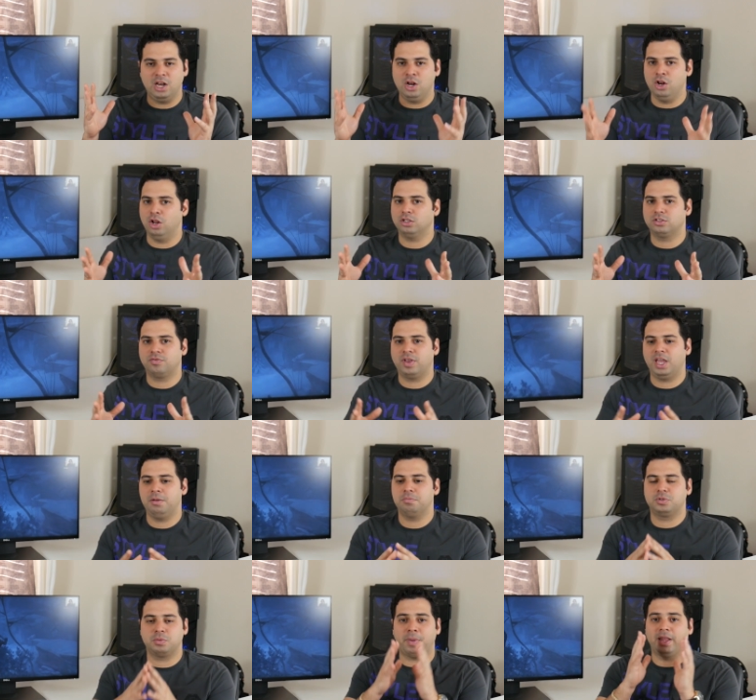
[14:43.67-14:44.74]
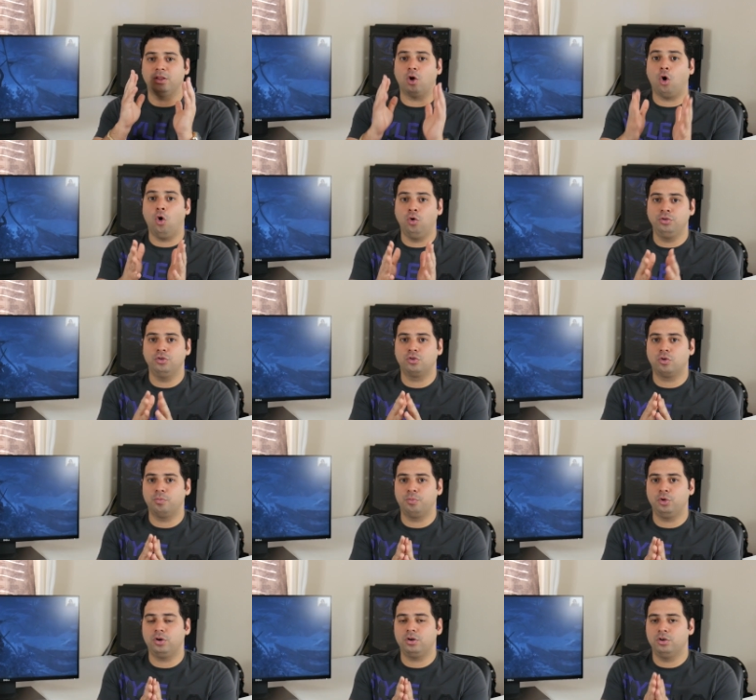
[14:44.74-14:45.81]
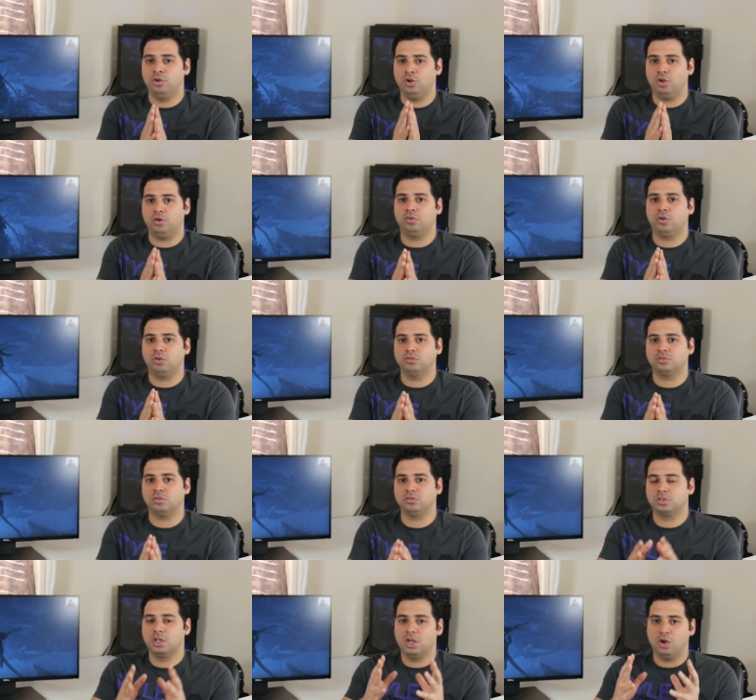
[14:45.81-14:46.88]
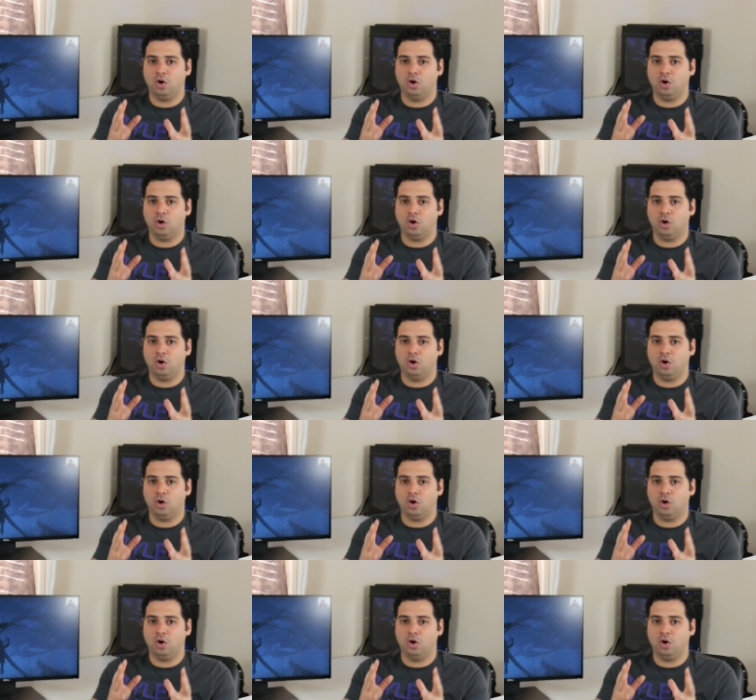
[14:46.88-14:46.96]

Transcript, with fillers: lots of games but on your computer, not on consoles,